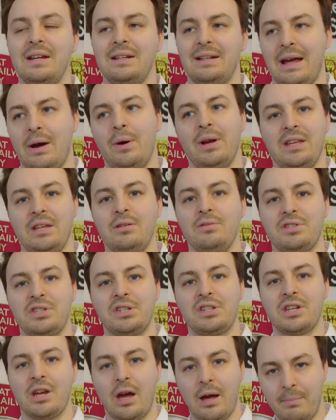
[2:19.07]
Now, I use the
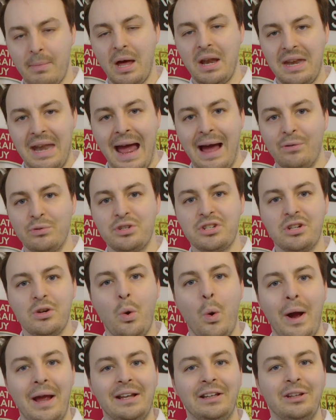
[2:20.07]
term announced
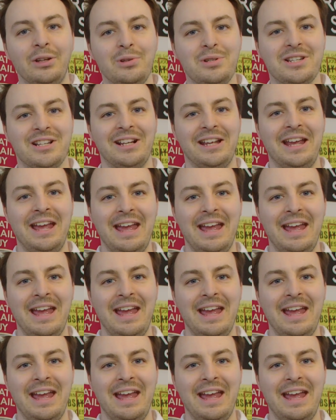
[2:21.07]
quite loosely